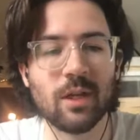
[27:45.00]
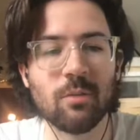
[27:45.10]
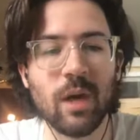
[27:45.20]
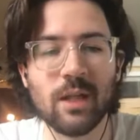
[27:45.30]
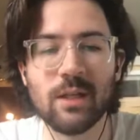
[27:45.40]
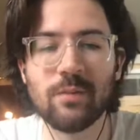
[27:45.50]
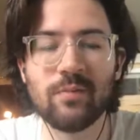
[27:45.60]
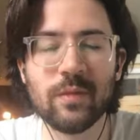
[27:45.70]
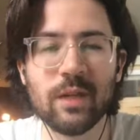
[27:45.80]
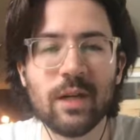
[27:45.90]
Capella
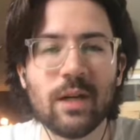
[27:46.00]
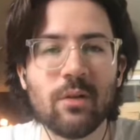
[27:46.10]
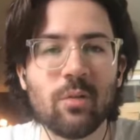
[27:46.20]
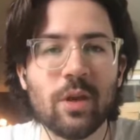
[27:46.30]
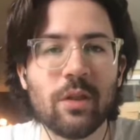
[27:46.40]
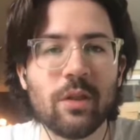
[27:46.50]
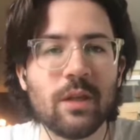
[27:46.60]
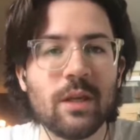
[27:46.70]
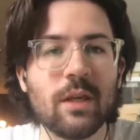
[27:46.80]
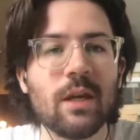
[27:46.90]
with
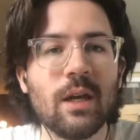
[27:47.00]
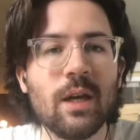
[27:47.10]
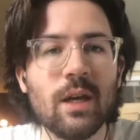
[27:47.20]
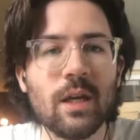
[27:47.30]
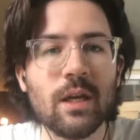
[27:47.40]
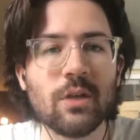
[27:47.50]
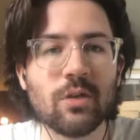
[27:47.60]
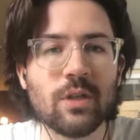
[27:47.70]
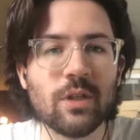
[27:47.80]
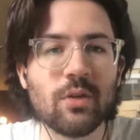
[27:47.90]
the
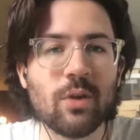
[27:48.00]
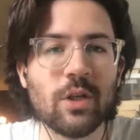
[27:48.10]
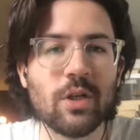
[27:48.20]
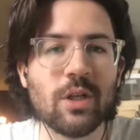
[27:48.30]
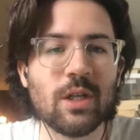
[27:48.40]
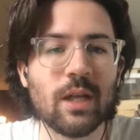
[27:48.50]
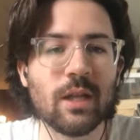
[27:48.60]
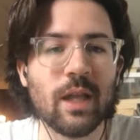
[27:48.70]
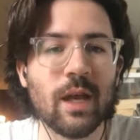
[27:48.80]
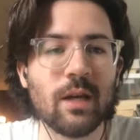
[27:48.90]
injury situation in
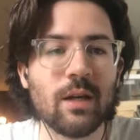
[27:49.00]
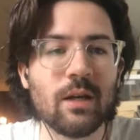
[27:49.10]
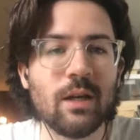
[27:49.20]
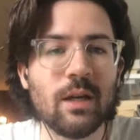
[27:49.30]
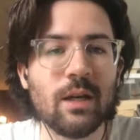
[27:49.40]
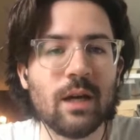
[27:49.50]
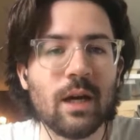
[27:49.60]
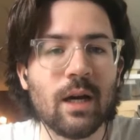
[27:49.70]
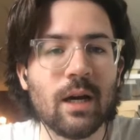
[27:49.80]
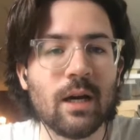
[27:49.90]
Atlanta.
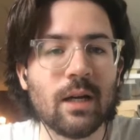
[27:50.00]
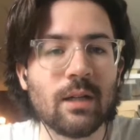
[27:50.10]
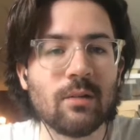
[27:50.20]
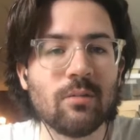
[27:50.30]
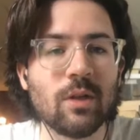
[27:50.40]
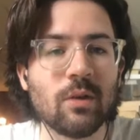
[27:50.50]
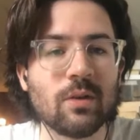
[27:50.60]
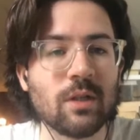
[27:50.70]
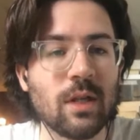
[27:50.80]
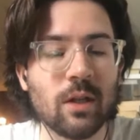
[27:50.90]

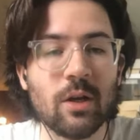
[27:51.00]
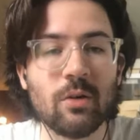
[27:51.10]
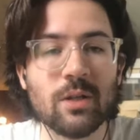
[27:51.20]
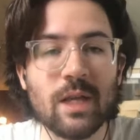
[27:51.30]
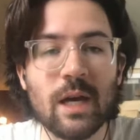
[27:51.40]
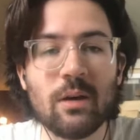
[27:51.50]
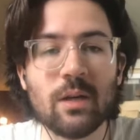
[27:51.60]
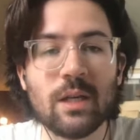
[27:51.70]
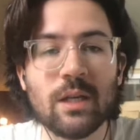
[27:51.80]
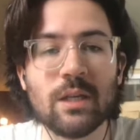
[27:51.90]
Danilo is out.
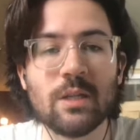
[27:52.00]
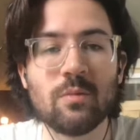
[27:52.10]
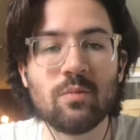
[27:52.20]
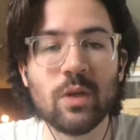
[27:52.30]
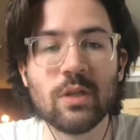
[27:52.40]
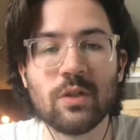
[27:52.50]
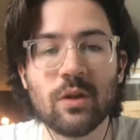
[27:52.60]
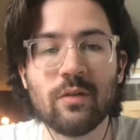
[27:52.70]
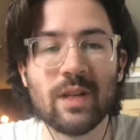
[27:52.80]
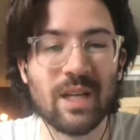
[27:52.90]
He's been
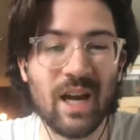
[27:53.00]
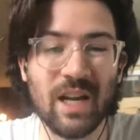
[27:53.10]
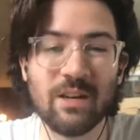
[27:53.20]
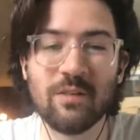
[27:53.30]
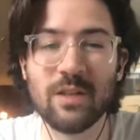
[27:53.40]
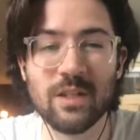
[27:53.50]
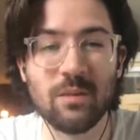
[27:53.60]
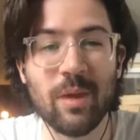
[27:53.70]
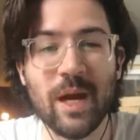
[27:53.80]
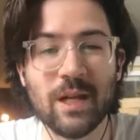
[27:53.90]
serving kind of as the
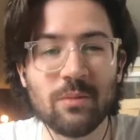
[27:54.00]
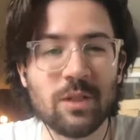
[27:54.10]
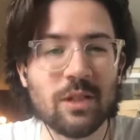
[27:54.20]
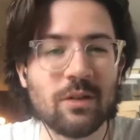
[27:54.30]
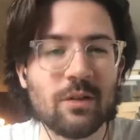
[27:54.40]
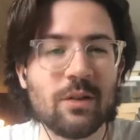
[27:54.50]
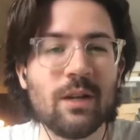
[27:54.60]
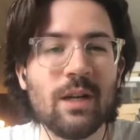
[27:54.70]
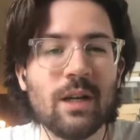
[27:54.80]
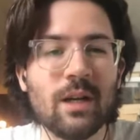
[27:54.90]
backup
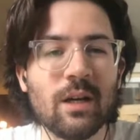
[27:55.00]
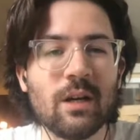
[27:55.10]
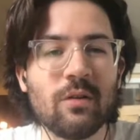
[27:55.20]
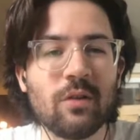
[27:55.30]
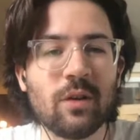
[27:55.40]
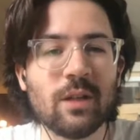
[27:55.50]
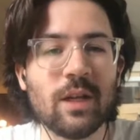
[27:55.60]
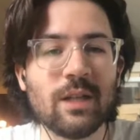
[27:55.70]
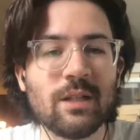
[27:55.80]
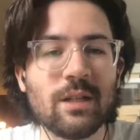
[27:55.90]
center for
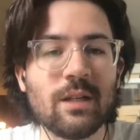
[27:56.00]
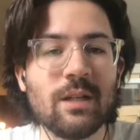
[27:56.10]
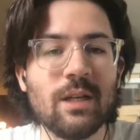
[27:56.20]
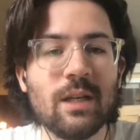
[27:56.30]
Atlanta.